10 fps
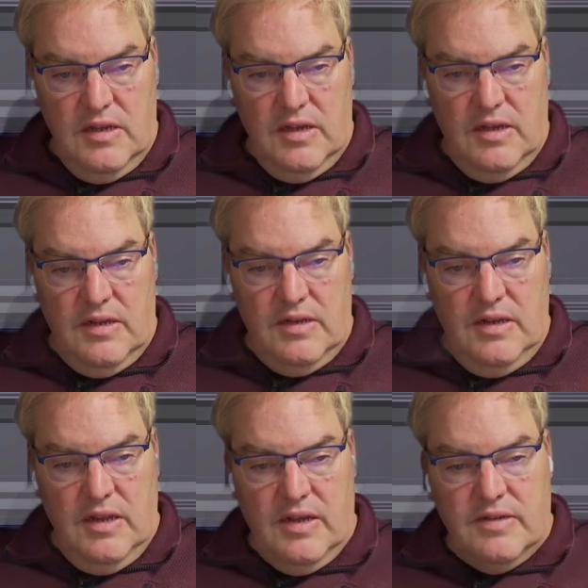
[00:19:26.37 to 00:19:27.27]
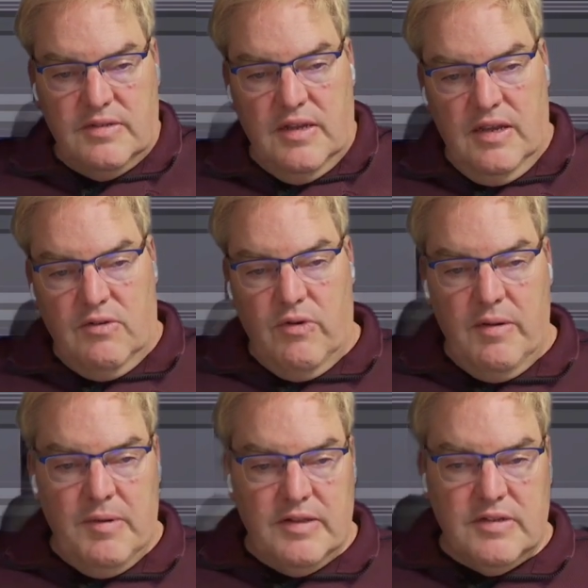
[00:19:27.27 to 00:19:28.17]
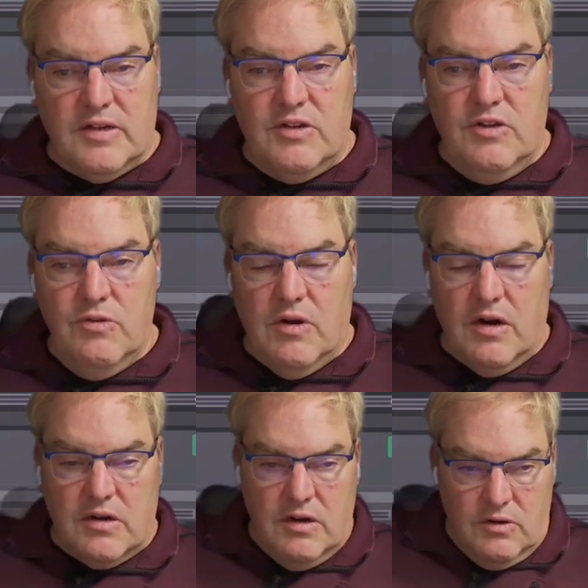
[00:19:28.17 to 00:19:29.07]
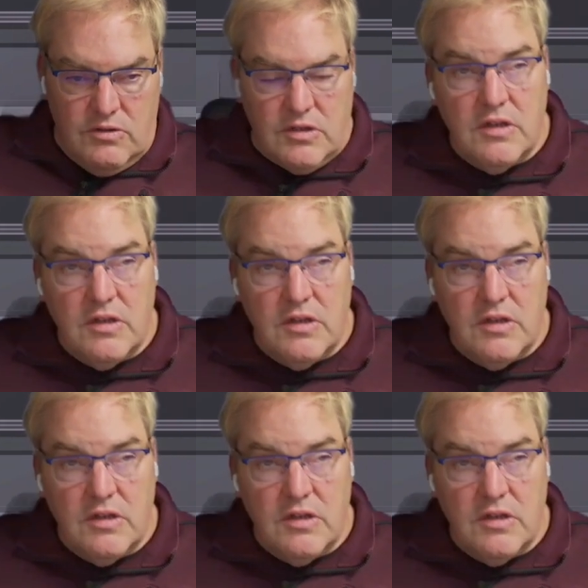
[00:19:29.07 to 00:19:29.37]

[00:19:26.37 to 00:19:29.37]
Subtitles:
And he has a Greymatter QR code.